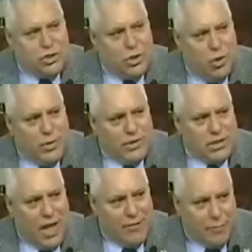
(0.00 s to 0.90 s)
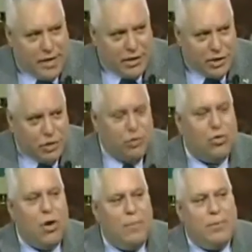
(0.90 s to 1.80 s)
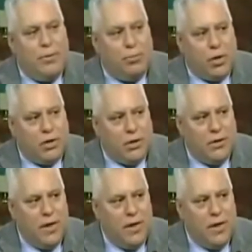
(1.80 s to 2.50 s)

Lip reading: Tony's life, because you grew up in Brooklyn.